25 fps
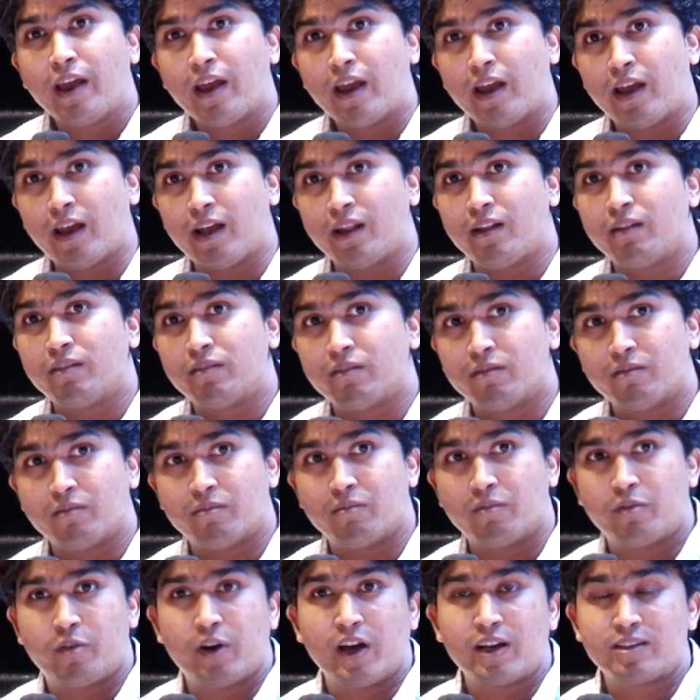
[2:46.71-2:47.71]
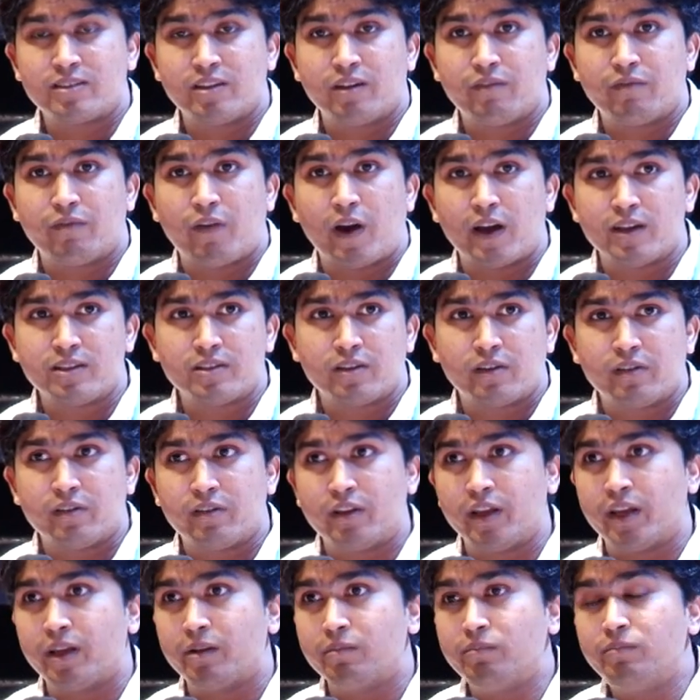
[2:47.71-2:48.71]
And drugs in Pfizer,
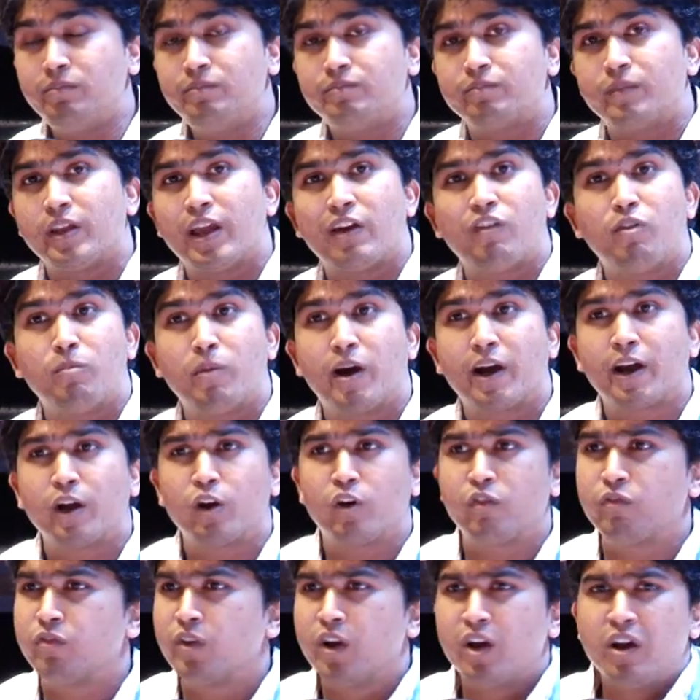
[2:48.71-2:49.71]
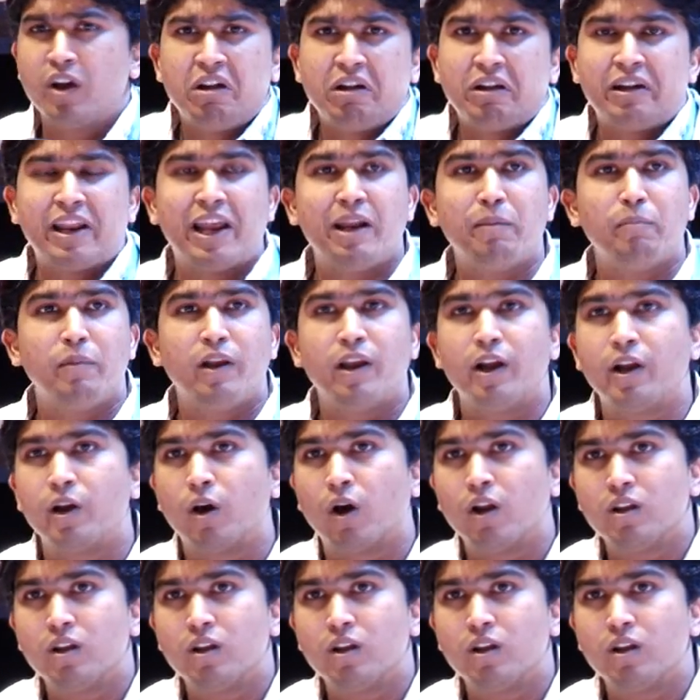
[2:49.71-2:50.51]
they have a market of $10 billion.